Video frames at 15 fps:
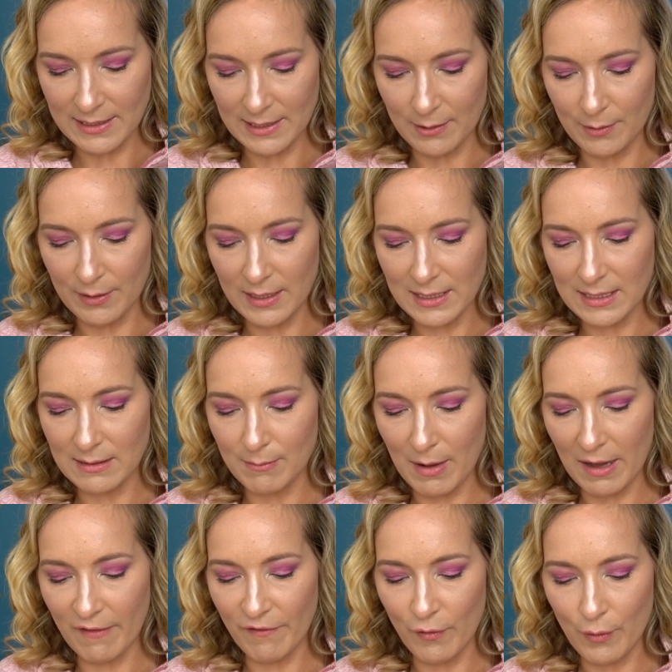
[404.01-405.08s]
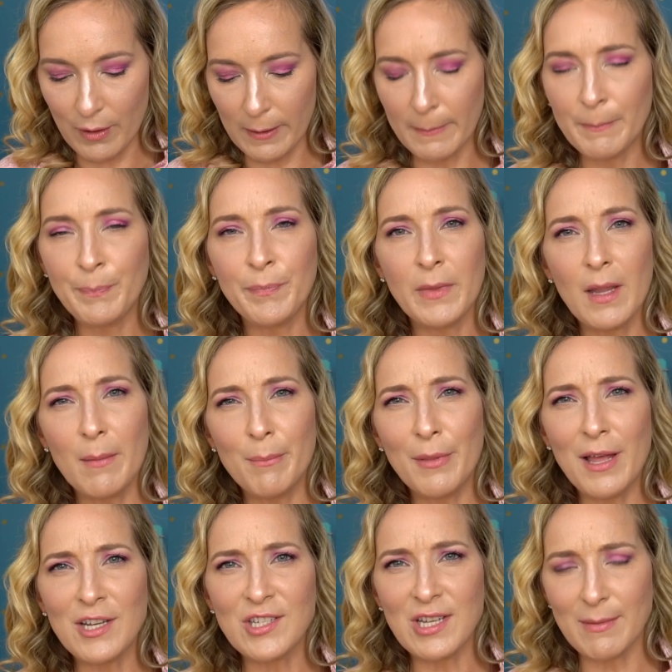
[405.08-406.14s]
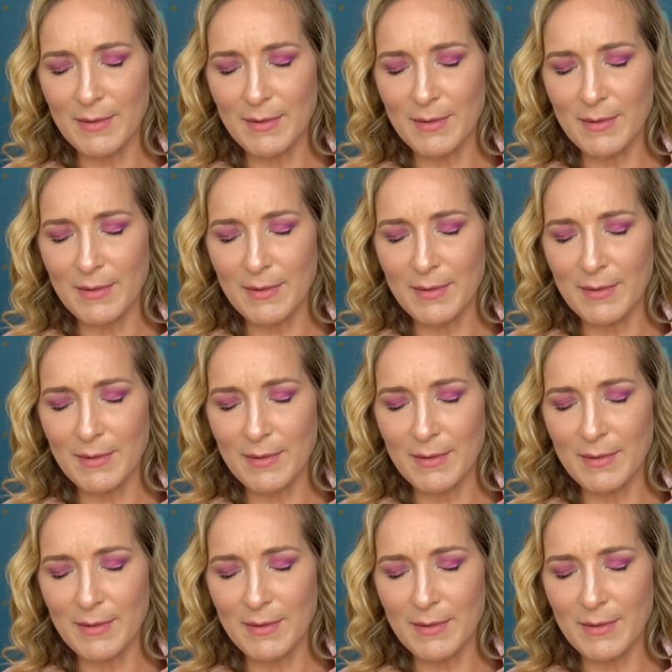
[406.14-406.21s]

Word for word: So this is made for blush.